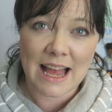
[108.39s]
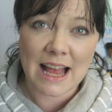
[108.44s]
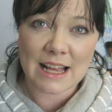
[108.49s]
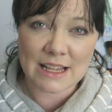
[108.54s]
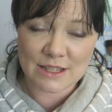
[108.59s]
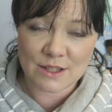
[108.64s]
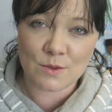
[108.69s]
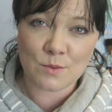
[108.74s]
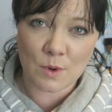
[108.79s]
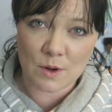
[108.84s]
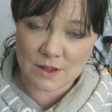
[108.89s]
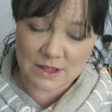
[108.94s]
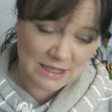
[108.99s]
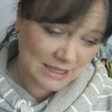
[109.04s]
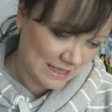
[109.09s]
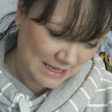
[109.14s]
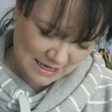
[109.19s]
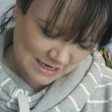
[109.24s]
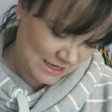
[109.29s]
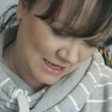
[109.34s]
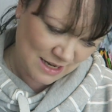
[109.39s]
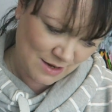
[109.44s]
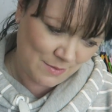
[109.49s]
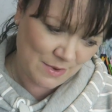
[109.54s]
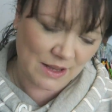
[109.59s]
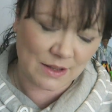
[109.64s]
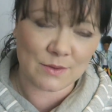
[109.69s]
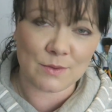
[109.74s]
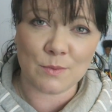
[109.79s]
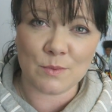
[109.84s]
as to what this actually
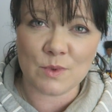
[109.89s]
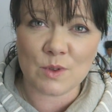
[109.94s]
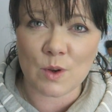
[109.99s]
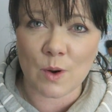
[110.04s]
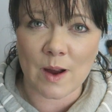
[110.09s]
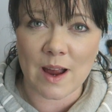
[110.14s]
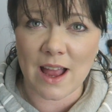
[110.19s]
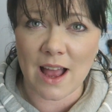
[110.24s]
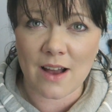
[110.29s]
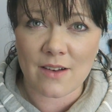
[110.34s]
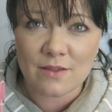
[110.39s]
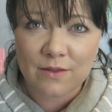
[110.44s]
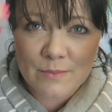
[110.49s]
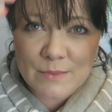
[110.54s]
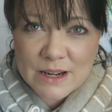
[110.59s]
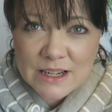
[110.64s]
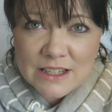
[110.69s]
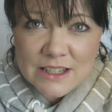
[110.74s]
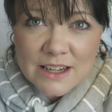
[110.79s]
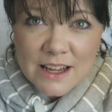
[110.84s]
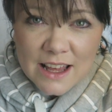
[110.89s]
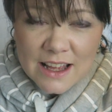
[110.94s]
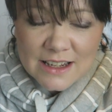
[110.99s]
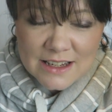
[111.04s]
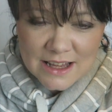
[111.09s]
means sorry I haven't managed to get